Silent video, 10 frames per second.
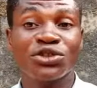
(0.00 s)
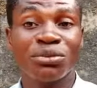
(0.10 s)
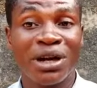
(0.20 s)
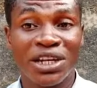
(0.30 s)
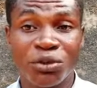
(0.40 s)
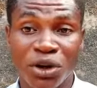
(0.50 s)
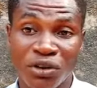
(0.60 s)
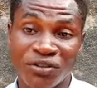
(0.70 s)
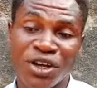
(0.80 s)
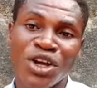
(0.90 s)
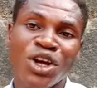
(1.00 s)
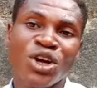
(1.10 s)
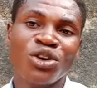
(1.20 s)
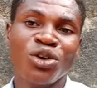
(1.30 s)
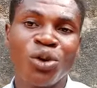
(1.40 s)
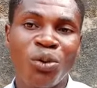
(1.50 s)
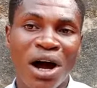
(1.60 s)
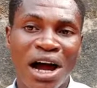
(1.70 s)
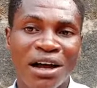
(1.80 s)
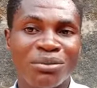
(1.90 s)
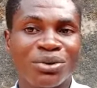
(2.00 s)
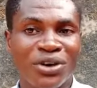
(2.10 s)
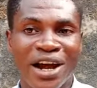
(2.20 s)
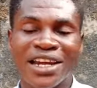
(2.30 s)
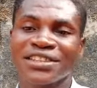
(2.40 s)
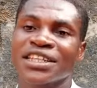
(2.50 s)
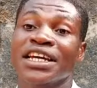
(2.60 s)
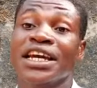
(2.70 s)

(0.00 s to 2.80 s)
to buy the one of lower price,